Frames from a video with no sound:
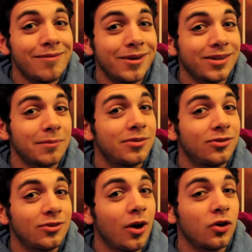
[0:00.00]
because I'm
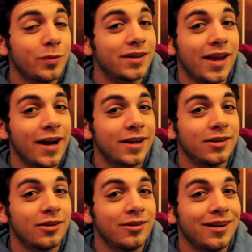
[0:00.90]
so
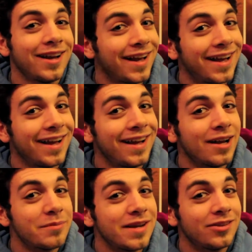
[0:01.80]
spectacular,
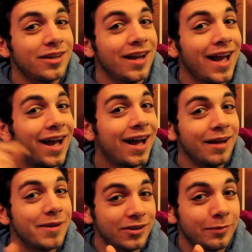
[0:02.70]
amazing
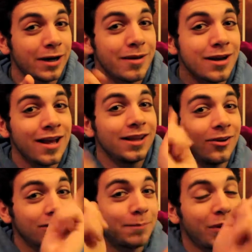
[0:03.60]
Spider-Man,
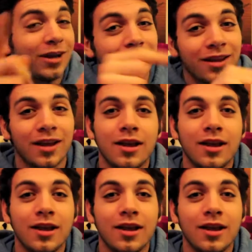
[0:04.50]
there's the pun!